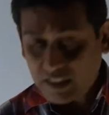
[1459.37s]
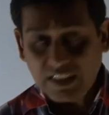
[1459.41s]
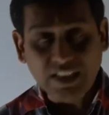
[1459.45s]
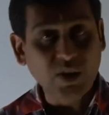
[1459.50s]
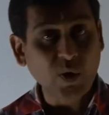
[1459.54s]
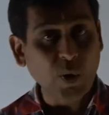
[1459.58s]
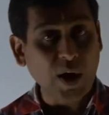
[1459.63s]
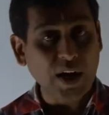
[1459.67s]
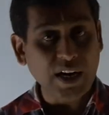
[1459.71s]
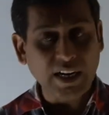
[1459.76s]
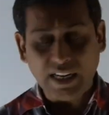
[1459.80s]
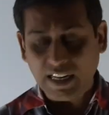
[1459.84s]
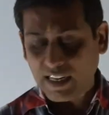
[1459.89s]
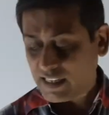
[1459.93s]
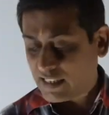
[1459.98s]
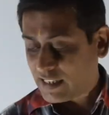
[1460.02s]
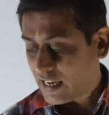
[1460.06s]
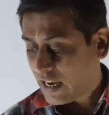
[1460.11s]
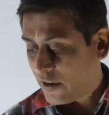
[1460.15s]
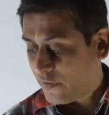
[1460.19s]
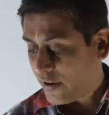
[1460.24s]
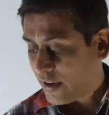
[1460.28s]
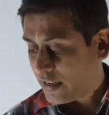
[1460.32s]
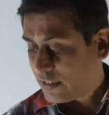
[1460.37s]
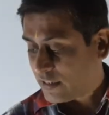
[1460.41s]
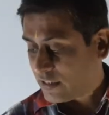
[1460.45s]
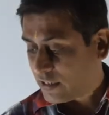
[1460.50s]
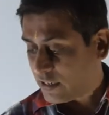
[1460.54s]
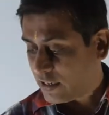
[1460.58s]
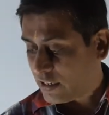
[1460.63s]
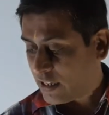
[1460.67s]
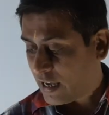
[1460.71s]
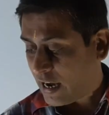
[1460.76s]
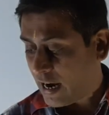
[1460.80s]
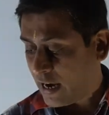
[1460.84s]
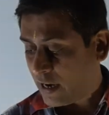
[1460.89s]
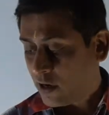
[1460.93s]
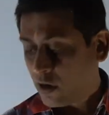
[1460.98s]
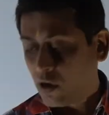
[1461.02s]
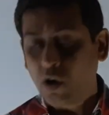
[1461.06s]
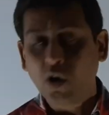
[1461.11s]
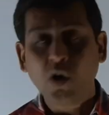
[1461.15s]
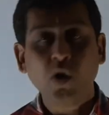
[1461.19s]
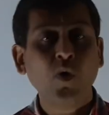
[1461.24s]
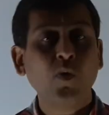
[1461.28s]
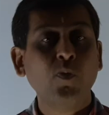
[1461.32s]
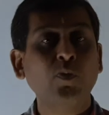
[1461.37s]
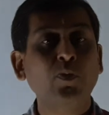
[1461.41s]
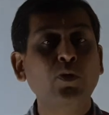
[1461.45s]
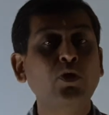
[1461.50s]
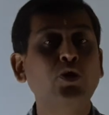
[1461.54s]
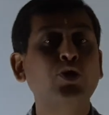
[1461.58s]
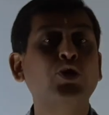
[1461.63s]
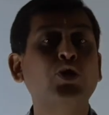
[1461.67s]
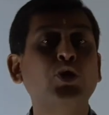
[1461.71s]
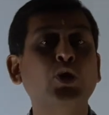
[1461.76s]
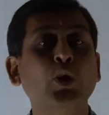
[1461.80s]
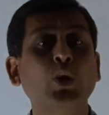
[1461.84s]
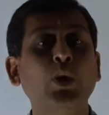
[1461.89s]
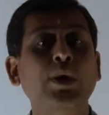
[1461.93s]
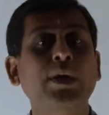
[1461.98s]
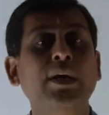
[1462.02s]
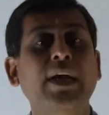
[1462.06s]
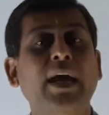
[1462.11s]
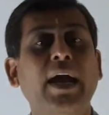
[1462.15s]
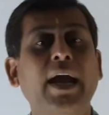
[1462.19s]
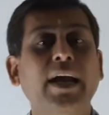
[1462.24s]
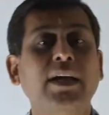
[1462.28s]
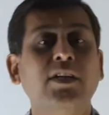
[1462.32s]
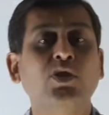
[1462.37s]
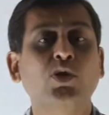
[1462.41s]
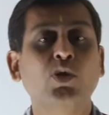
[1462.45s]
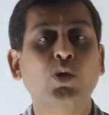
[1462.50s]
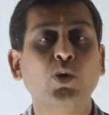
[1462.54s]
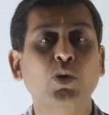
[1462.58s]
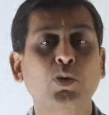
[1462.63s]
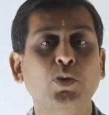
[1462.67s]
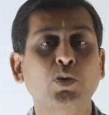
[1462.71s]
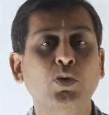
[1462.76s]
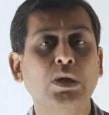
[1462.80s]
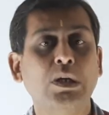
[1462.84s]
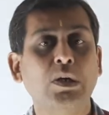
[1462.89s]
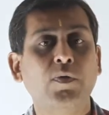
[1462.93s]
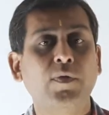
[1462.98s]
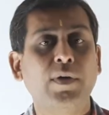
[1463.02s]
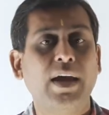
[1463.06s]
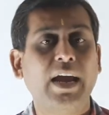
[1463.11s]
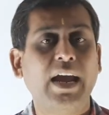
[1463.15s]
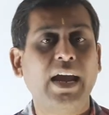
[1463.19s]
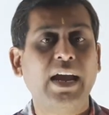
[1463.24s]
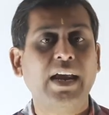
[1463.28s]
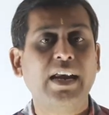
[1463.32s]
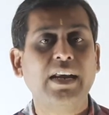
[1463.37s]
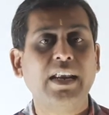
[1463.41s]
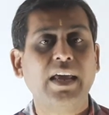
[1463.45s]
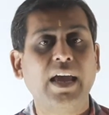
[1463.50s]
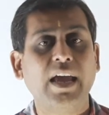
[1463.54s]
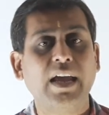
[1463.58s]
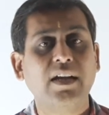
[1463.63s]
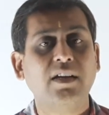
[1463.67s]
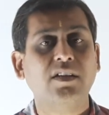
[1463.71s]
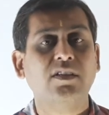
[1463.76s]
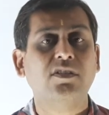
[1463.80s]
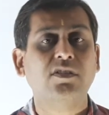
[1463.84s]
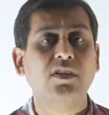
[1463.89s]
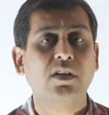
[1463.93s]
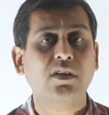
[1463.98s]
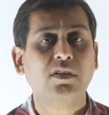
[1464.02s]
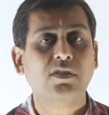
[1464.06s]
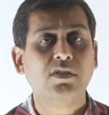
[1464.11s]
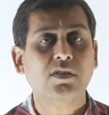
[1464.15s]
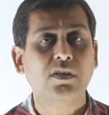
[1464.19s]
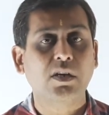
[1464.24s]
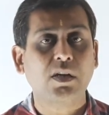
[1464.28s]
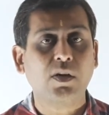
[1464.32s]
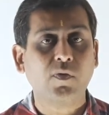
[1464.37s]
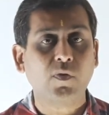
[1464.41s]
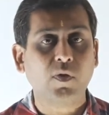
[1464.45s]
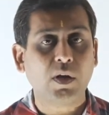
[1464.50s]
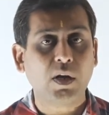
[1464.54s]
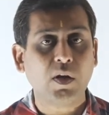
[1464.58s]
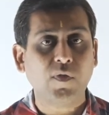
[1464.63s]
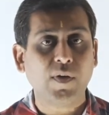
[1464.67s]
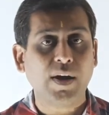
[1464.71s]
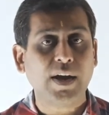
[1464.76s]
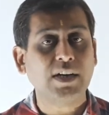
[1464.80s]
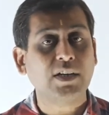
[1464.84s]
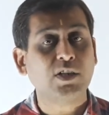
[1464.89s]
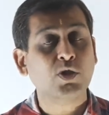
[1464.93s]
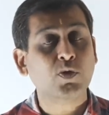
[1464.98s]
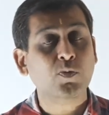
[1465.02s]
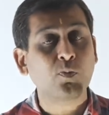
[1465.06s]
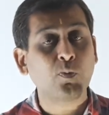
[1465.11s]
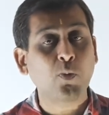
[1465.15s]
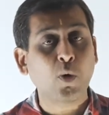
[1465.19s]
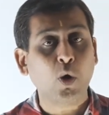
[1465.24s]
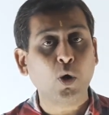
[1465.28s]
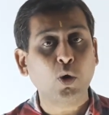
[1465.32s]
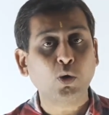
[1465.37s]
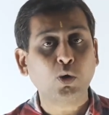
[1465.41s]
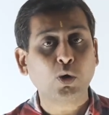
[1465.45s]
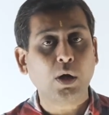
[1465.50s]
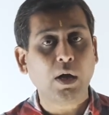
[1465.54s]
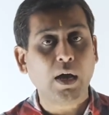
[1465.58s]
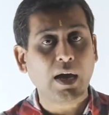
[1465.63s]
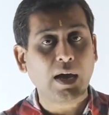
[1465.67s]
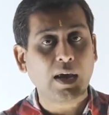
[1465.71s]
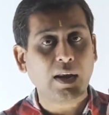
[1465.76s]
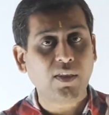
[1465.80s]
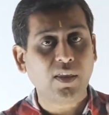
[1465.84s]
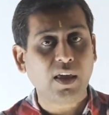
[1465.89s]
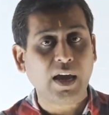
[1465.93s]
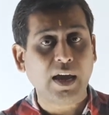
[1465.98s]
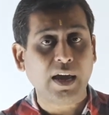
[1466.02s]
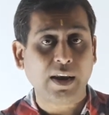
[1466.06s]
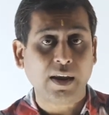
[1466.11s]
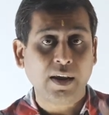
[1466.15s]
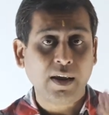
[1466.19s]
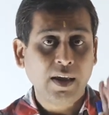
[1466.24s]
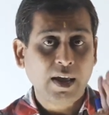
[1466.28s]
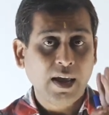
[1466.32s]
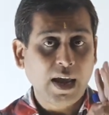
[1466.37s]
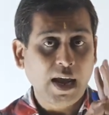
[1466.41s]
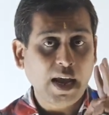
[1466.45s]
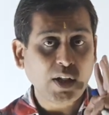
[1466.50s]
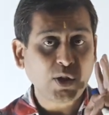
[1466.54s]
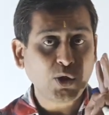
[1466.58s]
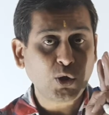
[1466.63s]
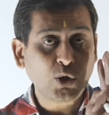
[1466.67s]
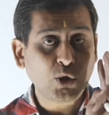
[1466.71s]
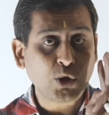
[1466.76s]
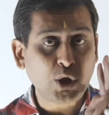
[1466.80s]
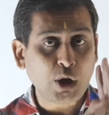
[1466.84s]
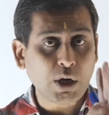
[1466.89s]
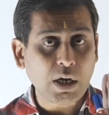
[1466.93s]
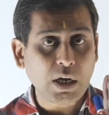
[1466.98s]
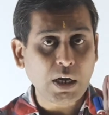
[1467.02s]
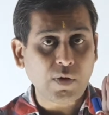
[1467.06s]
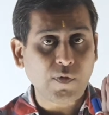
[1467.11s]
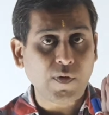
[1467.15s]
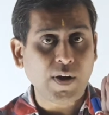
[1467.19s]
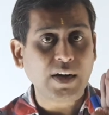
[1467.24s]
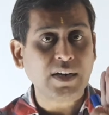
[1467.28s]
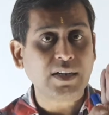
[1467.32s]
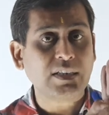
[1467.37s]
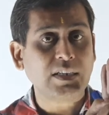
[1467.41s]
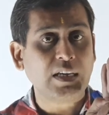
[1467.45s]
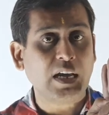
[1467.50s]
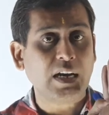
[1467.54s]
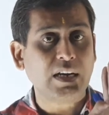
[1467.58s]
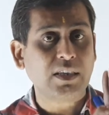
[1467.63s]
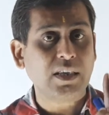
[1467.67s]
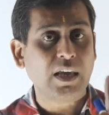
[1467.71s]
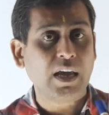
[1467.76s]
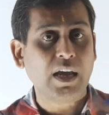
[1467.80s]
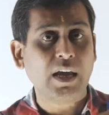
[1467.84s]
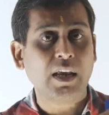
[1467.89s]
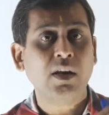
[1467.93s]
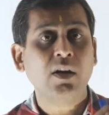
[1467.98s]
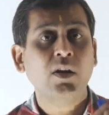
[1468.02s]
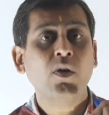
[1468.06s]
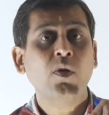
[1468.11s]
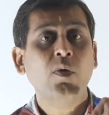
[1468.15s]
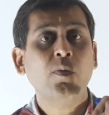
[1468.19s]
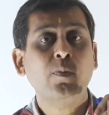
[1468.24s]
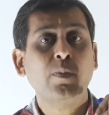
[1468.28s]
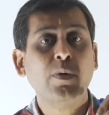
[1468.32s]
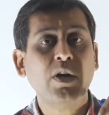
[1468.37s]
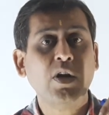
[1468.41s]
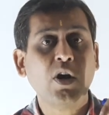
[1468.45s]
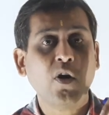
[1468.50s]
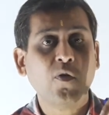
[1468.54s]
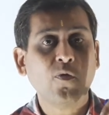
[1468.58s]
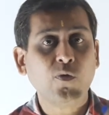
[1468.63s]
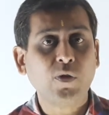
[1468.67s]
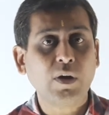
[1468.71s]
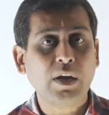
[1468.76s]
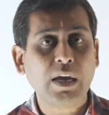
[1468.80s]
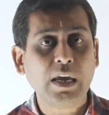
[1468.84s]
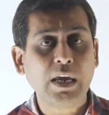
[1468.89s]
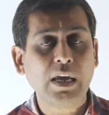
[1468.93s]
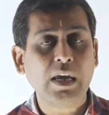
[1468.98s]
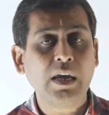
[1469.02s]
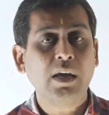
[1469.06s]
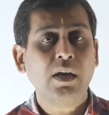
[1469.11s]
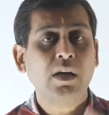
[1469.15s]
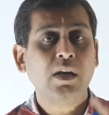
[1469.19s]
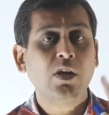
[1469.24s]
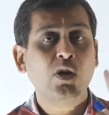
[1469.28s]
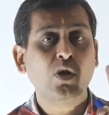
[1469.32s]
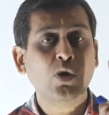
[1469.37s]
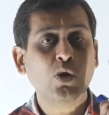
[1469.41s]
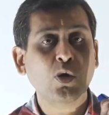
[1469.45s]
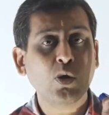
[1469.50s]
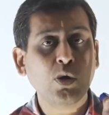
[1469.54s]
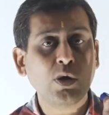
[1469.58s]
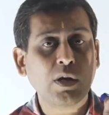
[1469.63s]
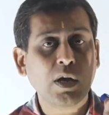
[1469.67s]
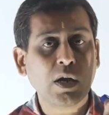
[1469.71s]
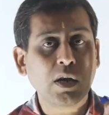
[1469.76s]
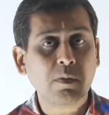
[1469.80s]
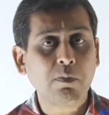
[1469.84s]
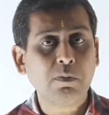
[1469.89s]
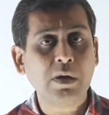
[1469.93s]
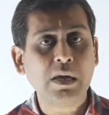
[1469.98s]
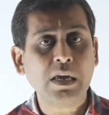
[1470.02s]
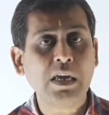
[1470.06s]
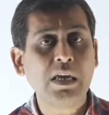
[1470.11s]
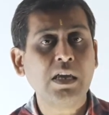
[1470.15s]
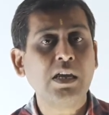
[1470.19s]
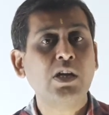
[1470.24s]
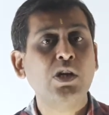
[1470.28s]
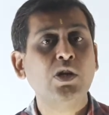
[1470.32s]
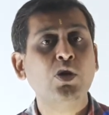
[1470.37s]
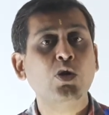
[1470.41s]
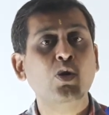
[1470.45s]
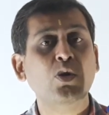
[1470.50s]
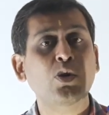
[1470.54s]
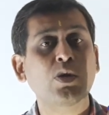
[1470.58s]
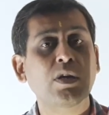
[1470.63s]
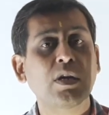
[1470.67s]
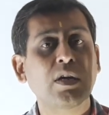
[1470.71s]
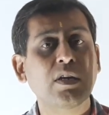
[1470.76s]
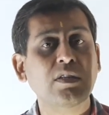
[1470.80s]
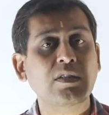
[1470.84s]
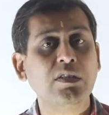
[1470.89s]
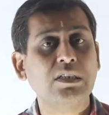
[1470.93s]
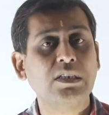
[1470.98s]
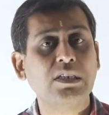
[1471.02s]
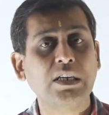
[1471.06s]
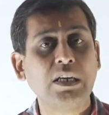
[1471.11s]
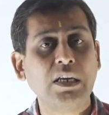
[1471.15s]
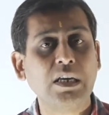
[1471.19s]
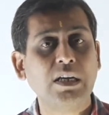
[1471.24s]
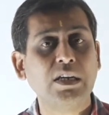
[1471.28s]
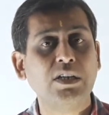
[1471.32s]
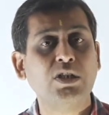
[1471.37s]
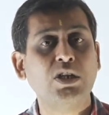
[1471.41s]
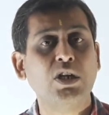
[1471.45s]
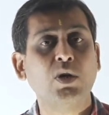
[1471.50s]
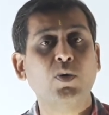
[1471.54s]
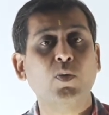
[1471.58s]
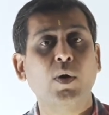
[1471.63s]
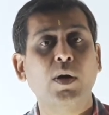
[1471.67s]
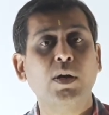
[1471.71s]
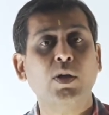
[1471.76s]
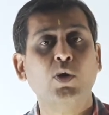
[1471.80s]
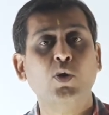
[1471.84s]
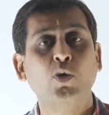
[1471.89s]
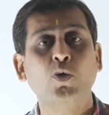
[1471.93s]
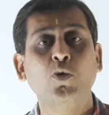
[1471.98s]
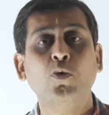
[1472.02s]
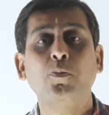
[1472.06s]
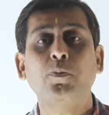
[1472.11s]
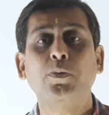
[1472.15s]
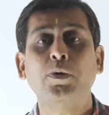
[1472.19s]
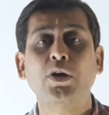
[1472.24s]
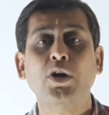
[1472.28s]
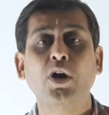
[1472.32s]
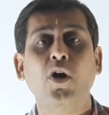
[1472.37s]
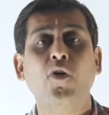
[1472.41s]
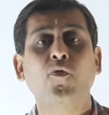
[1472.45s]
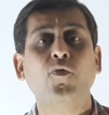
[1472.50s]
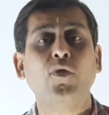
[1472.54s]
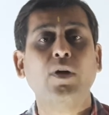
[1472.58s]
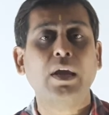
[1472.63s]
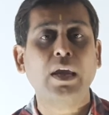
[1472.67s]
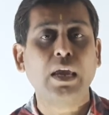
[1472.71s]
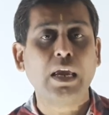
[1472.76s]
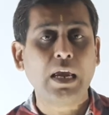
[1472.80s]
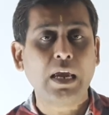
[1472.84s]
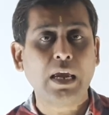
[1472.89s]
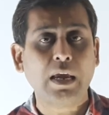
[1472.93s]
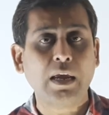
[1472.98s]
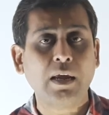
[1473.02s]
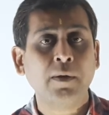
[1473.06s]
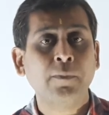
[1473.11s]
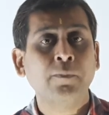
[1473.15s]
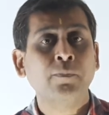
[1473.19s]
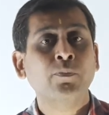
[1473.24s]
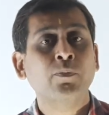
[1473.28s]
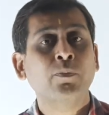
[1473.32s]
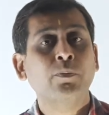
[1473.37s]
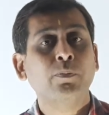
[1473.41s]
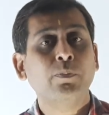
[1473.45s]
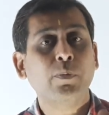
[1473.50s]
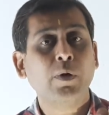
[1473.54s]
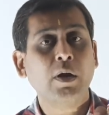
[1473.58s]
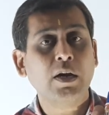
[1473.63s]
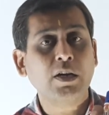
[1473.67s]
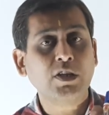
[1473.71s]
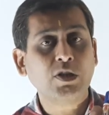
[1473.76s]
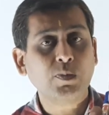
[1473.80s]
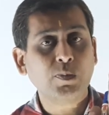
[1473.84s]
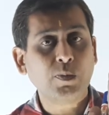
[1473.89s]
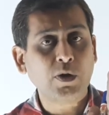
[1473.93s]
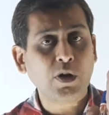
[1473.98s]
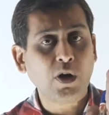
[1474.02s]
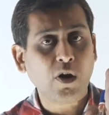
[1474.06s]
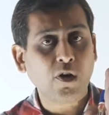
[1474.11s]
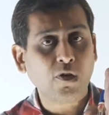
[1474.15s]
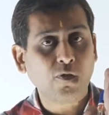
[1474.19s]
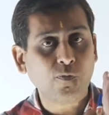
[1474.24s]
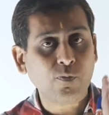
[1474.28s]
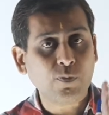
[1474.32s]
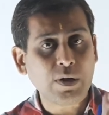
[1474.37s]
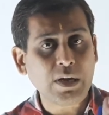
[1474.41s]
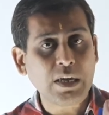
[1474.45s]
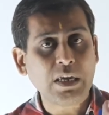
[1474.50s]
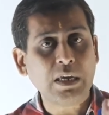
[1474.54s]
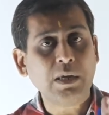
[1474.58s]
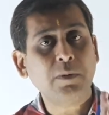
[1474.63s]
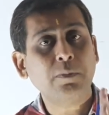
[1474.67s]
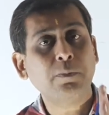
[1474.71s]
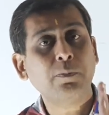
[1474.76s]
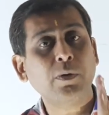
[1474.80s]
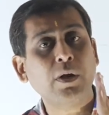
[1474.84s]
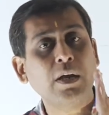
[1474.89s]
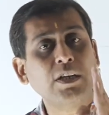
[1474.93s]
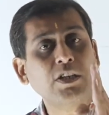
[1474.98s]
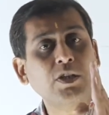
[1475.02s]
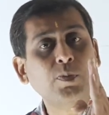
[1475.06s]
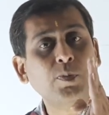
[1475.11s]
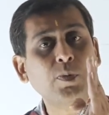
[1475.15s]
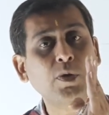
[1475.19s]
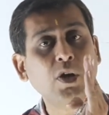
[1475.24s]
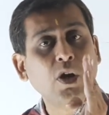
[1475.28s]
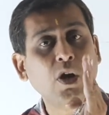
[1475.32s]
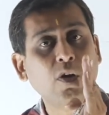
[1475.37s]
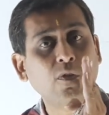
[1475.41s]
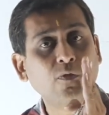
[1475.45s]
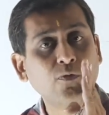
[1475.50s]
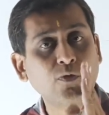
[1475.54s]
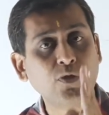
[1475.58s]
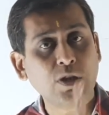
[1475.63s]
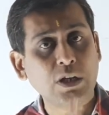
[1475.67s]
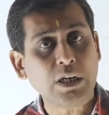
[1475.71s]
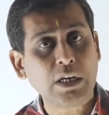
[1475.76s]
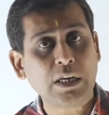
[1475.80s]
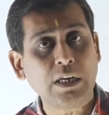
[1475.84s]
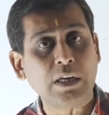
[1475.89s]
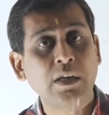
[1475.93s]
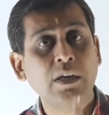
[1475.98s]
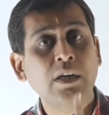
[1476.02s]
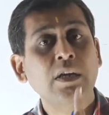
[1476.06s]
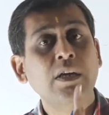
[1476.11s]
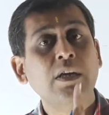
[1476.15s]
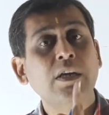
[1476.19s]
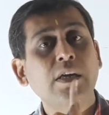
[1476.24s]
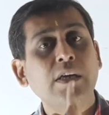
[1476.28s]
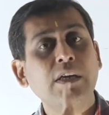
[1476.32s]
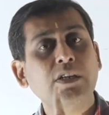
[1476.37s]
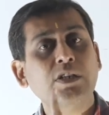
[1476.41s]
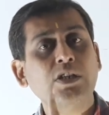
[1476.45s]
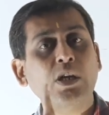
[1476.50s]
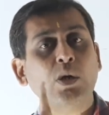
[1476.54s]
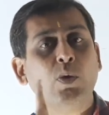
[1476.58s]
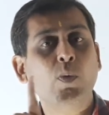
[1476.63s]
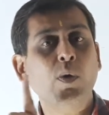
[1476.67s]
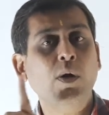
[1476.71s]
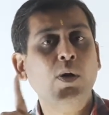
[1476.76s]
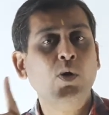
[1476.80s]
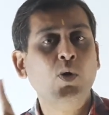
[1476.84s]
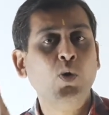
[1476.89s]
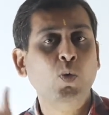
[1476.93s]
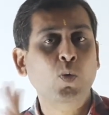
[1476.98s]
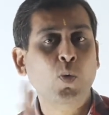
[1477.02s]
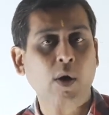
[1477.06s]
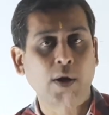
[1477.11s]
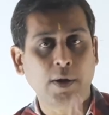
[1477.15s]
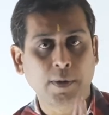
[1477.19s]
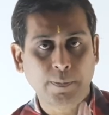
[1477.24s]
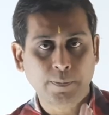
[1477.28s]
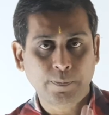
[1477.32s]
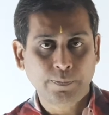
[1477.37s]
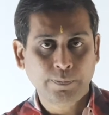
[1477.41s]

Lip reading: 27, see that mutually exclusive and exhaustive events both are there, and 3 events are there. P of A union B union C is equal to P of A plus P of B plus P of C is equal to 1.